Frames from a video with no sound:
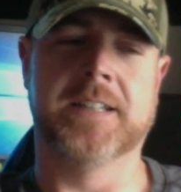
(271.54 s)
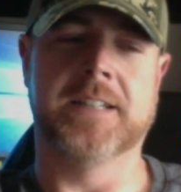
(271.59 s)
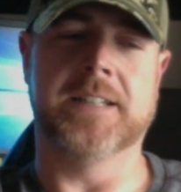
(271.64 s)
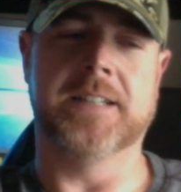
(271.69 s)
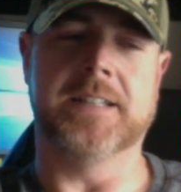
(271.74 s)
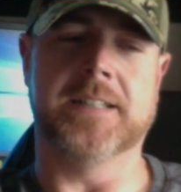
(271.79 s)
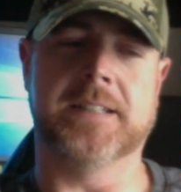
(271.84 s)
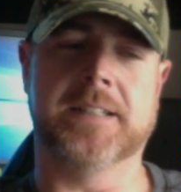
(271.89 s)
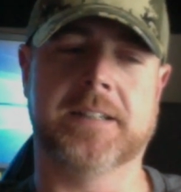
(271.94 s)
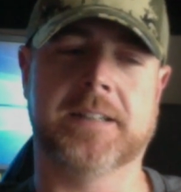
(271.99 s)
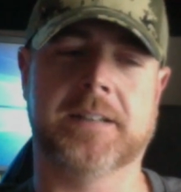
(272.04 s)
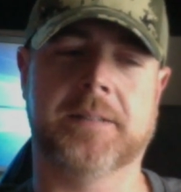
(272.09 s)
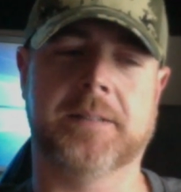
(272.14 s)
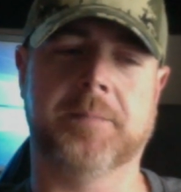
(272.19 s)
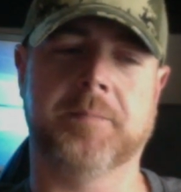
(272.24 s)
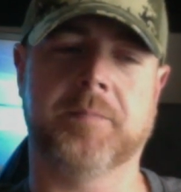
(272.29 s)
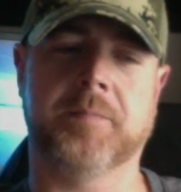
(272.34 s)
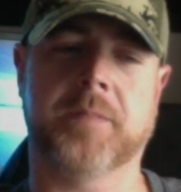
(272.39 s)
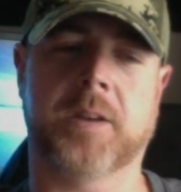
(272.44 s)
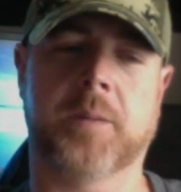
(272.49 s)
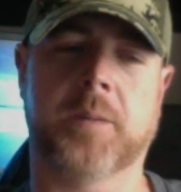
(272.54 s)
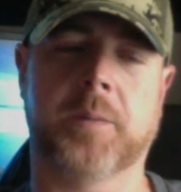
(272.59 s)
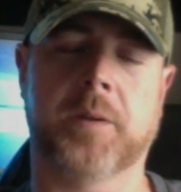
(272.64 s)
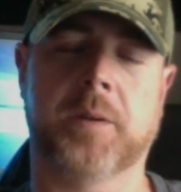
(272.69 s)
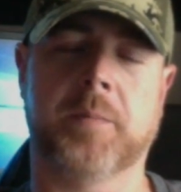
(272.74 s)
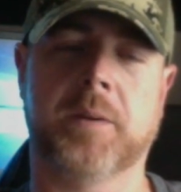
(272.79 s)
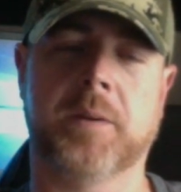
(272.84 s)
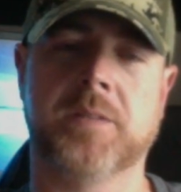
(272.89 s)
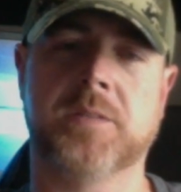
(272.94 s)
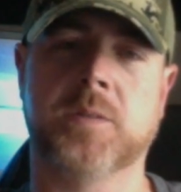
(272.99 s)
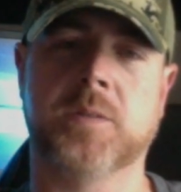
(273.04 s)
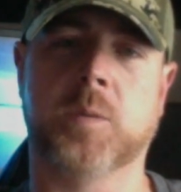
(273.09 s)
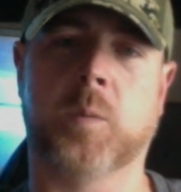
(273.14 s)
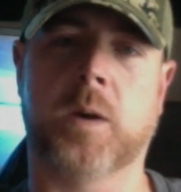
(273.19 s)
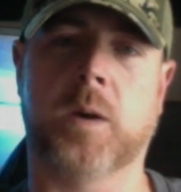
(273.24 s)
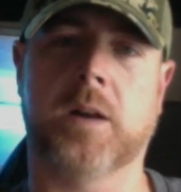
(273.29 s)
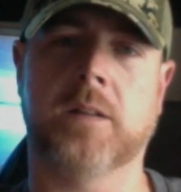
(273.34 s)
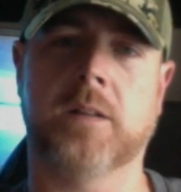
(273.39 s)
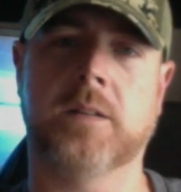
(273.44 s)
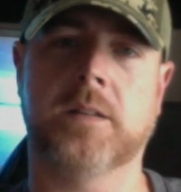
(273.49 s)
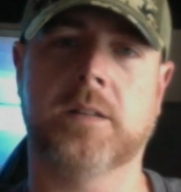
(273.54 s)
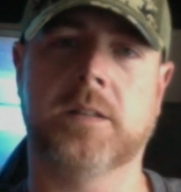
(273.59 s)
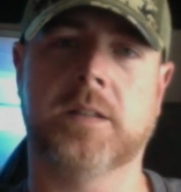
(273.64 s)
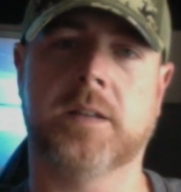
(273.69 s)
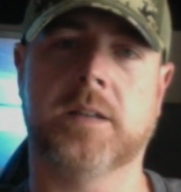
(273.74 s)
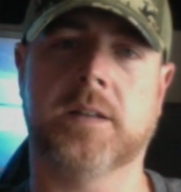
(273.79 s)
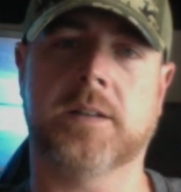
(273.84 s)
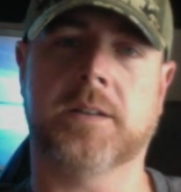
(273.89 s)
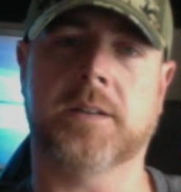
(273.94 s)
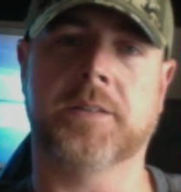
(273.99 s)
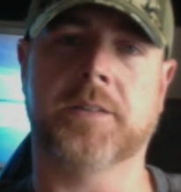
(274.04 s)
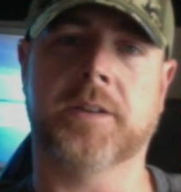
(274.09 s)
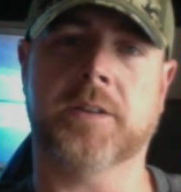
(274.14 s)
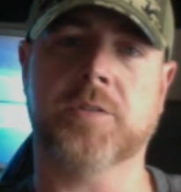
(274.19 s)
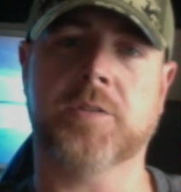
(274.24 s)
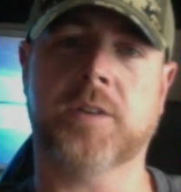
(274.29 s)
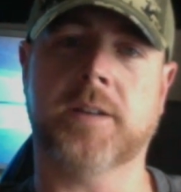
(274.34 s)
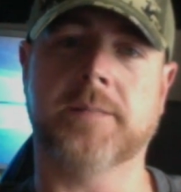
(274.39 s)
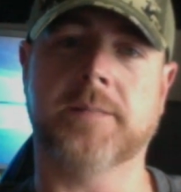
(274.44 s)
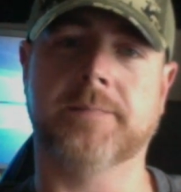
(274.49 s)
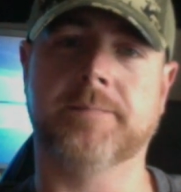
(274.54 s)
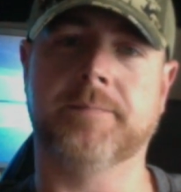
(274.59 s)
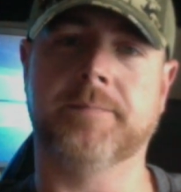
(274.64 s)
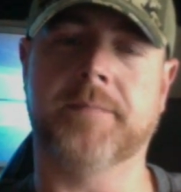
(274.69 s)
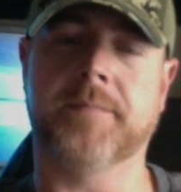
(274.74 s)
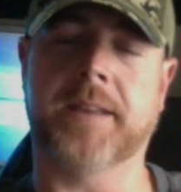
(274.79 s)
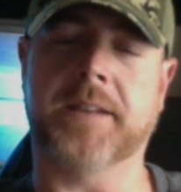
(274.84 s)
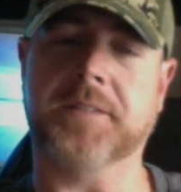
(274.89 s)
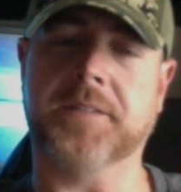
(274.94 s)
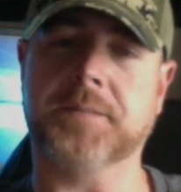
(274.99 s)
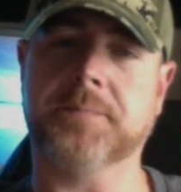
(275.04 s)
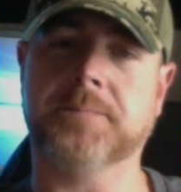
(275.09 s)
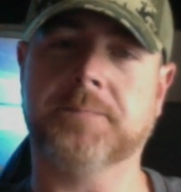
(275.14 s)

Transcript: hope everybody's doing well and good luck trading. Thanks.